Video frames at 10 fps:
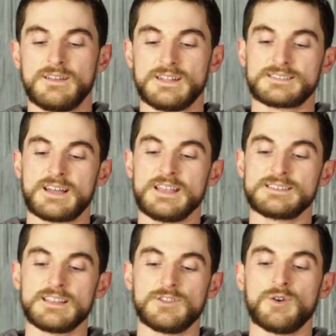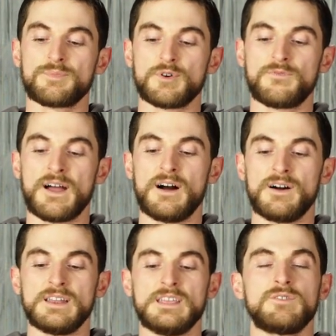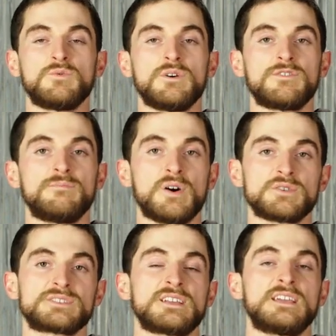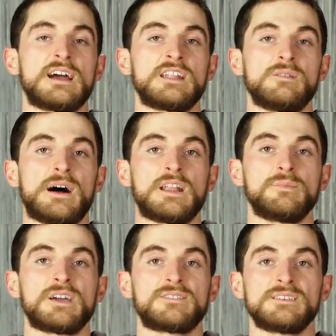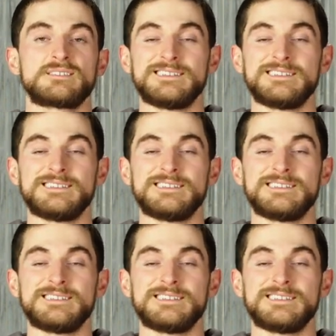It's nice and low profile, and even with the post sticking out of the bottom like this,